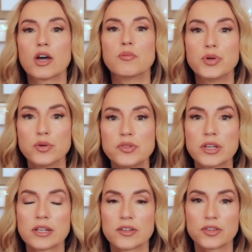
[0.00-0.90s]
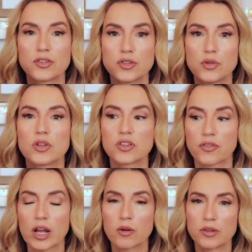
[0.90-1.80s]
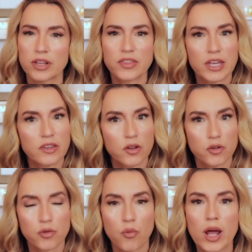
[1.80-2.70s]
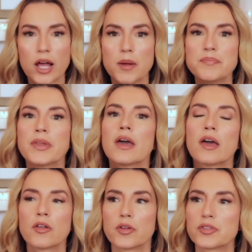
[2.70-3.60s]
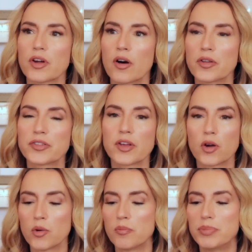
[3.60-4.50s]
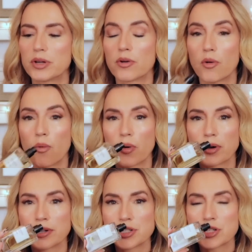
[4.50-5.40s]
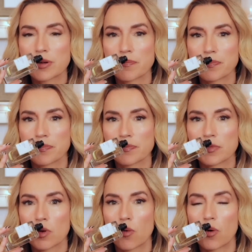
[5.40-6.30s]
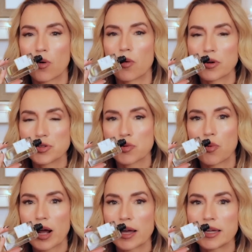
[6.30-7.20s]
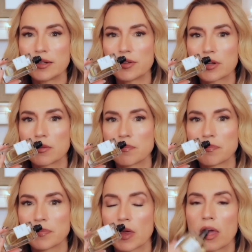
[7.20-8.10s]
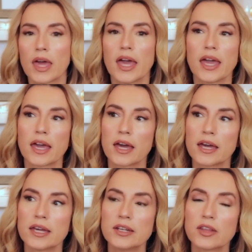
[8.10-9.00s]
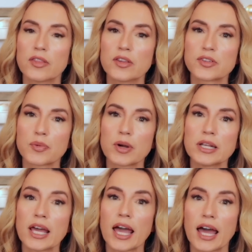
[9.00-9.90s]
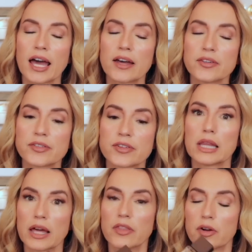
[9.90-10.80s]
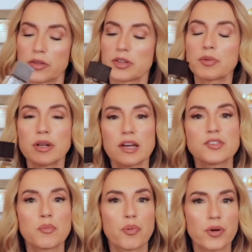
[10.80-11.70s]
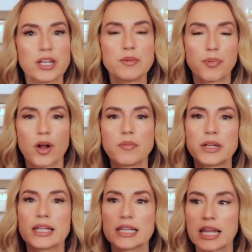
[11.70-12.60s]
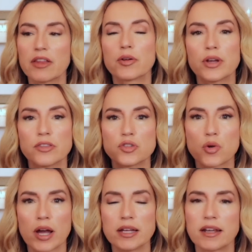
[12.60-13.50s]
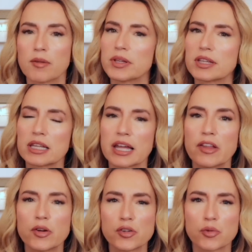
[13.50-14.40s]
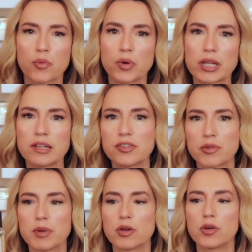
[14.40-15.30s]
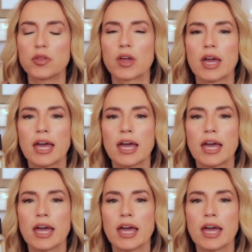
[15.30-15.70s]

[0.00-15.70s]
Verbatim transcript: a booziness to this fragrance. I think there's rum. There's also bitter orange or orange rind and this one has leather. This one has a pretty prominent leather in the dry down, but the leather's really smooth